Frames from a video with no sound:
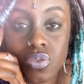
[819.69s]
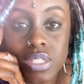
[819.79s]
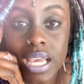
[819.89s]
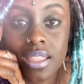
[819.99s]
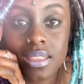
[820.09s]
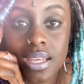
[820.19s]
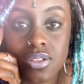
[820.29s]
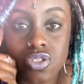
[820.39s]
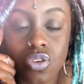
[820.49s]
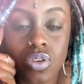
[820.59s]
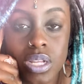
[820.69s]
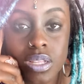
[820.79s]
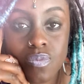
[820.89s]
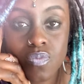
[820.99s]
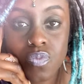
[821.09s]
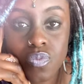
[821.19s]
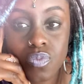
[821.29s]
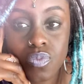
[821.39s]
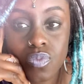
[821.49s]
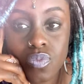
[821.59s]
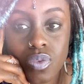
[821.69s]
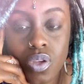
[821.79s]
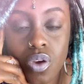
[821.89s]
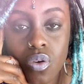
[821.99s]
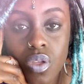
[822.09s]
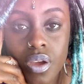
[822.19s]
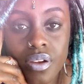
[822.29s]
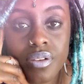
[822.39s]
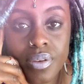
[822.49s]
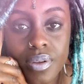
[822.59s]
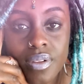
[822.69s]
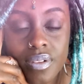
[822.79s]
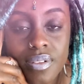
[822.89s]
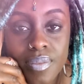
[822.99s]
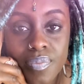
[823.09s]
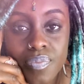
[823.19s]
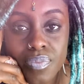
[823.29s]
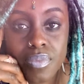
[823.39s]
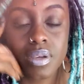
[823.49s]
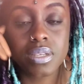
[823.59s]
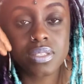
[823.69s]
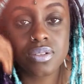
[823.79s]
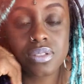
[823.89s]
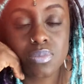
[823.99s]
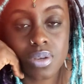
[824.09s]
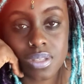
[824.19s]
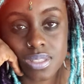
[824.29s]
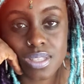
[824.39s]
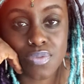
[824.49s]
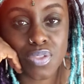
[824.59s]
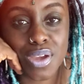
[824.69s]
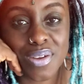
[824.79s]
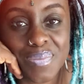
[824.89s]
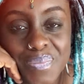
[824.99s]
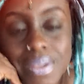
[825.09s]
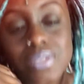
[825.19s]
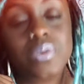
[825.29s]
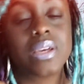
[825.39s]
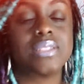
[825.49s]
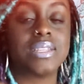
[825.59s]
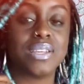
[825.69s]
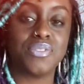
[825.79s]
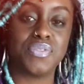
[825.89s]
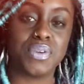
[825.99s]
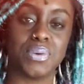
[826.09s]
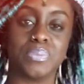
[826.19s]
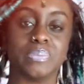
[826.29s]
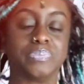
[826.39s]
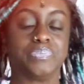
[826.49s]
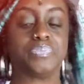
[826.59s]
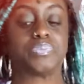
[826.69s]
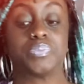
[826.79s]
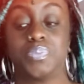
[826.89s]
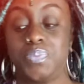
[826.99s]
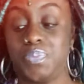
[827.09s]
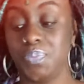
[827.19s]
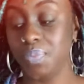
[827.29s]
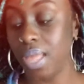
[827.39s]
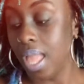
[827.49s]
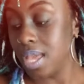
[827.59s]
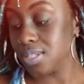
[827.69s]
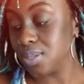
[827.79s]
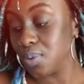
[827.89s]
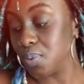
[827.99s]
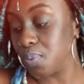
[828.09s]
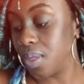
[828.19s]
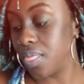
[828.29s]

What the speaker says: take that journey and go there, because there's some good stuff there. That's what I see and feel. So